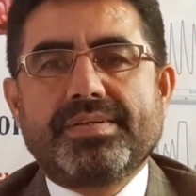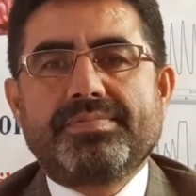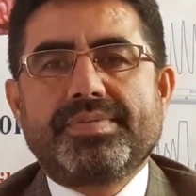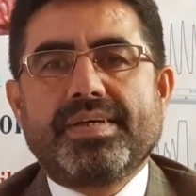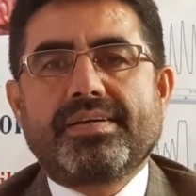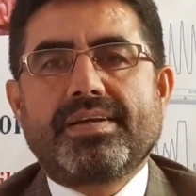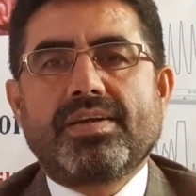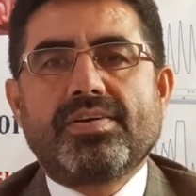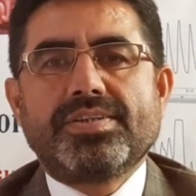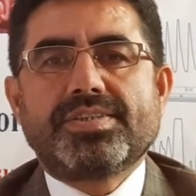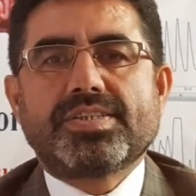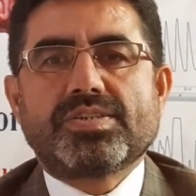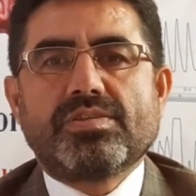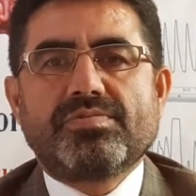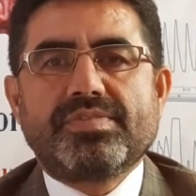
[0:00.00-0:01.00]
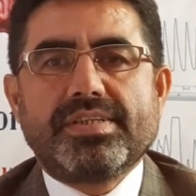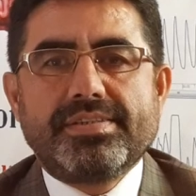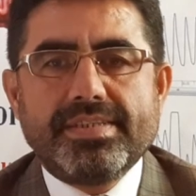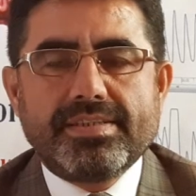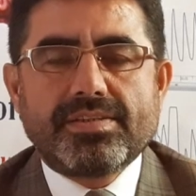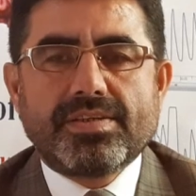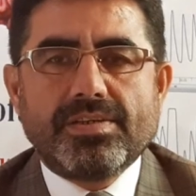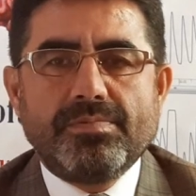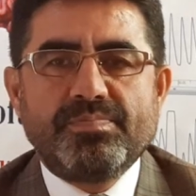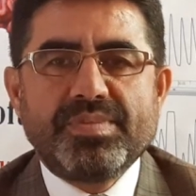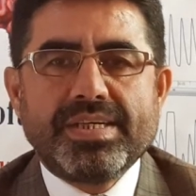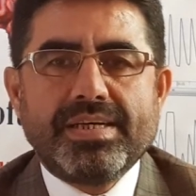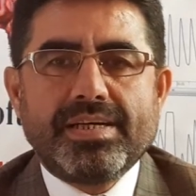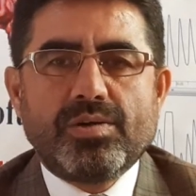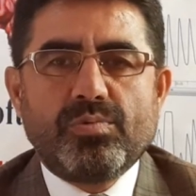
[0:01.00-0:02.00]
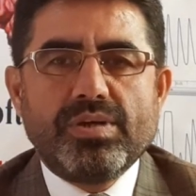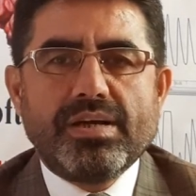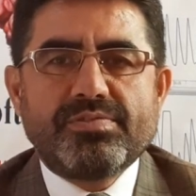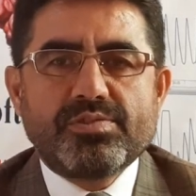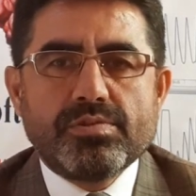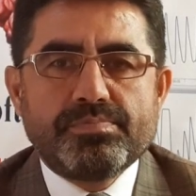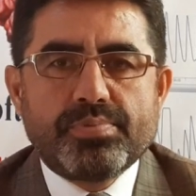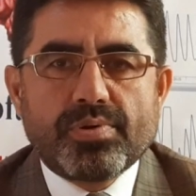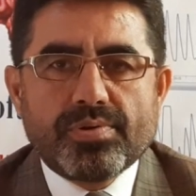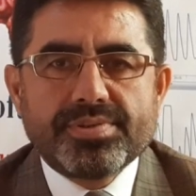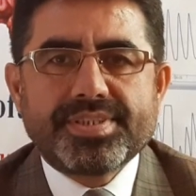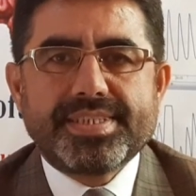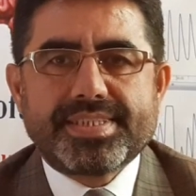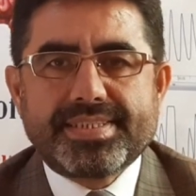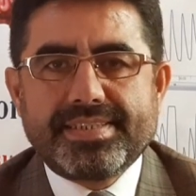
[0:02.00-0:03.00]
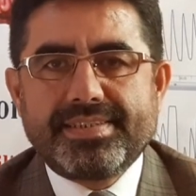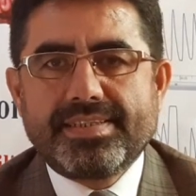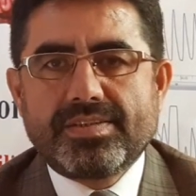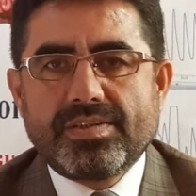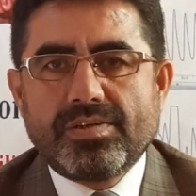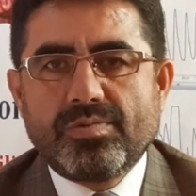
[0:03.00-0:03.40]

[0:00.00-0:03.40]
analysis of the data, we have to process the data,